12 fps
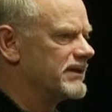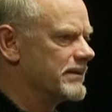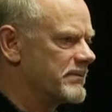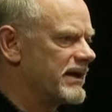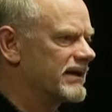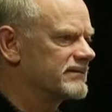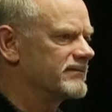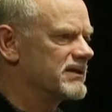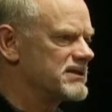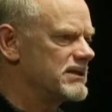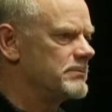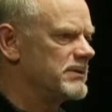the impact of the
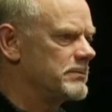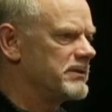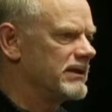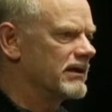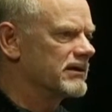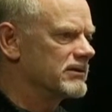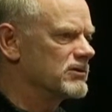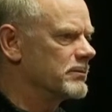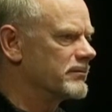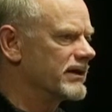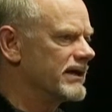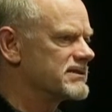TPPA on
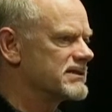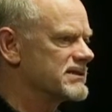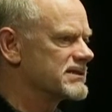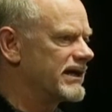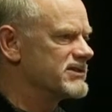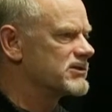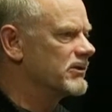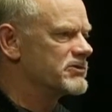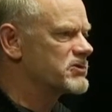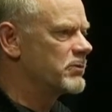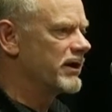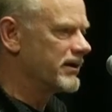human rights. His eyes go
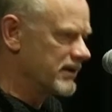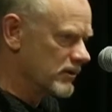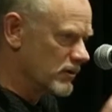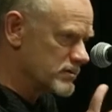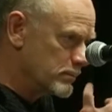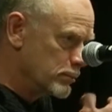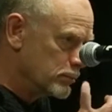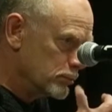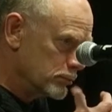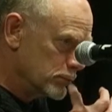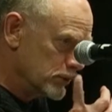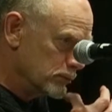square and he goes
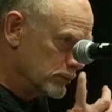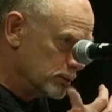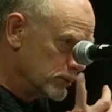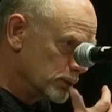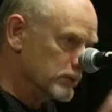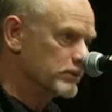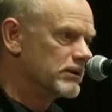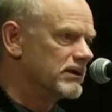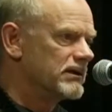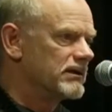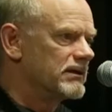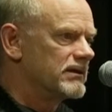boo, boo, boo, boo.
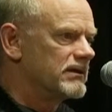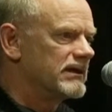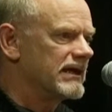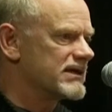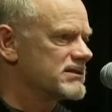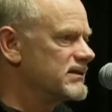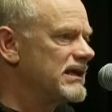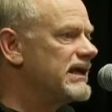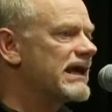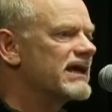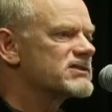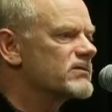He
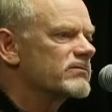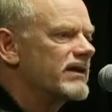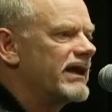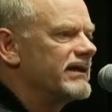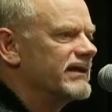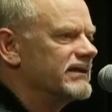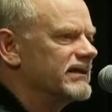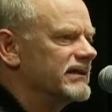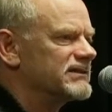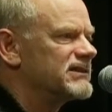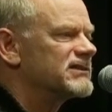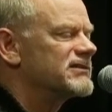hasn't read any of
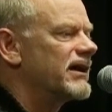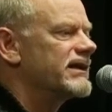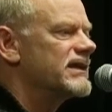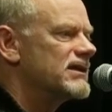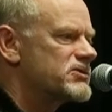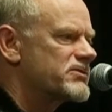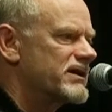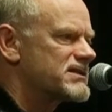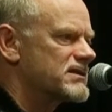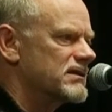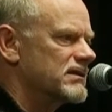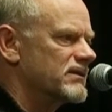this. He's not
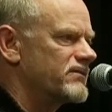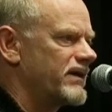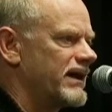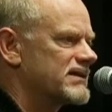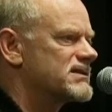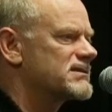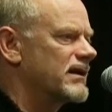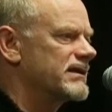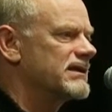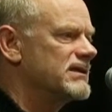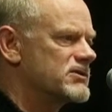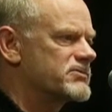interested in the facts. He's
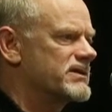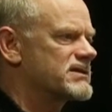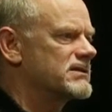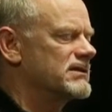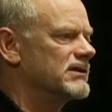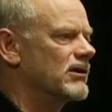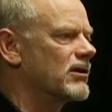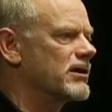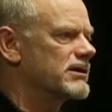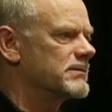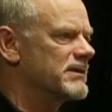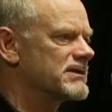not interested in the
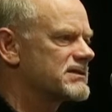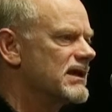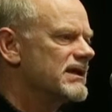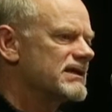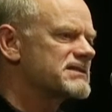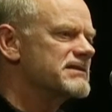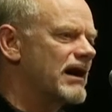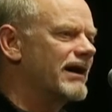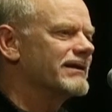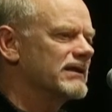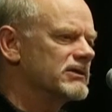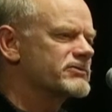arguments. He's
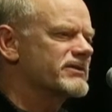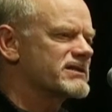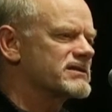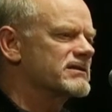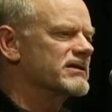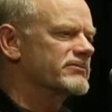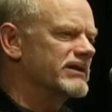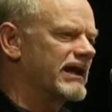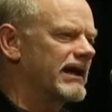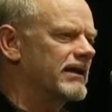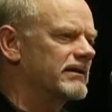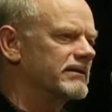not interested in
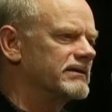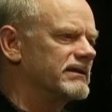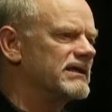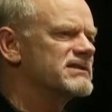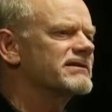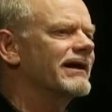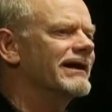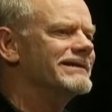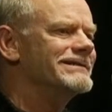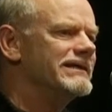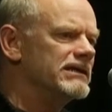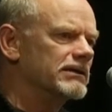reality. He's an
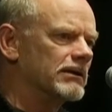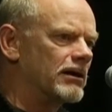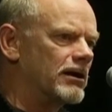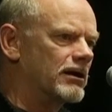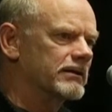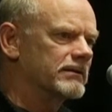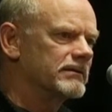ideologue.